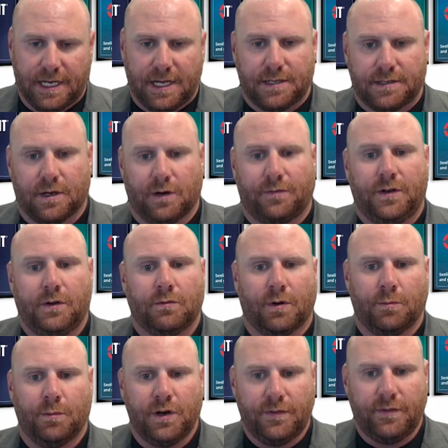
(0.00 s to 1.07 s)
So if you
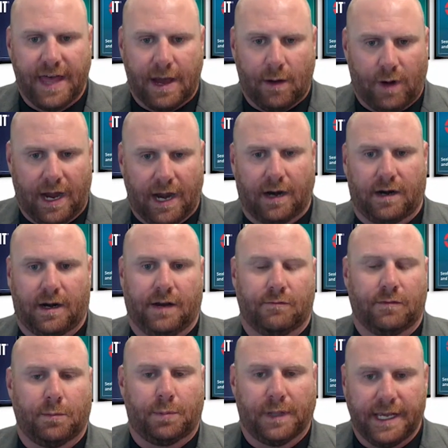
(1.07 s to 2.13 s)
remove that wire and
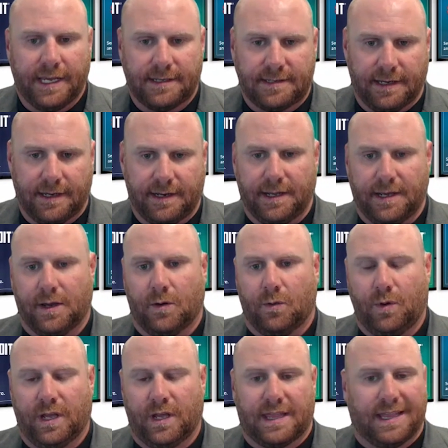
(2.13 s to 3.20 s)
replace it
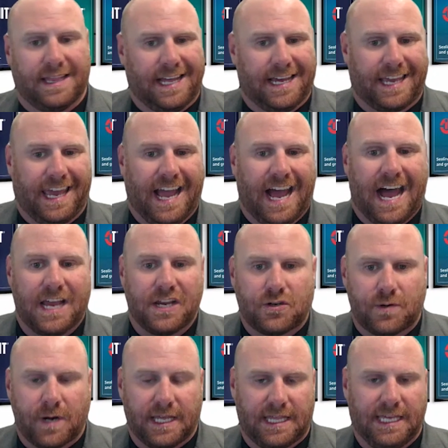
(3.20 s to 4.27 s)
with like a high
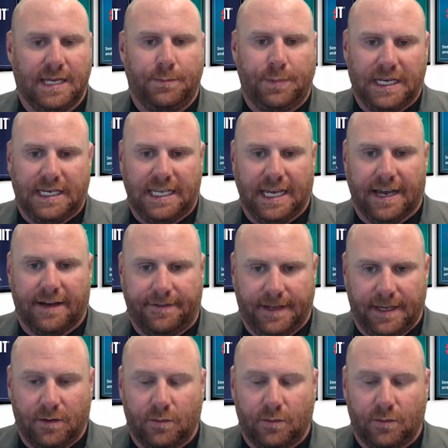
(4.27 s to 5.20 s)
strength EPTFE,